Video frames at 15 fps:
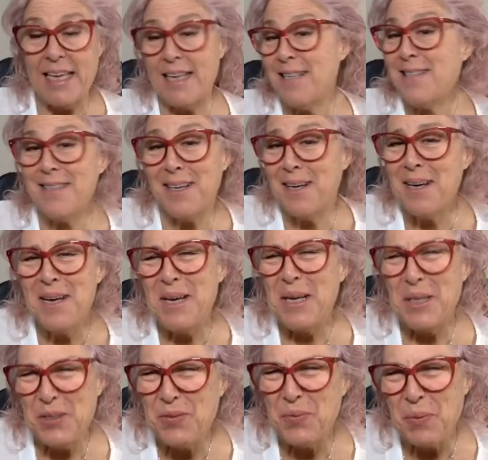is
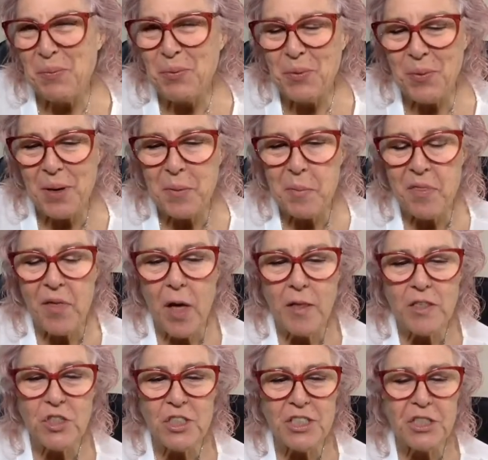from Greek mythology
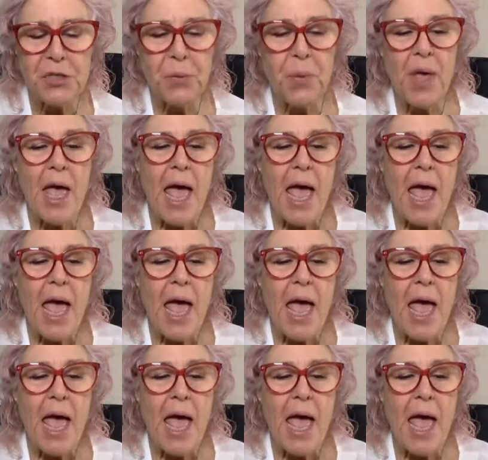too.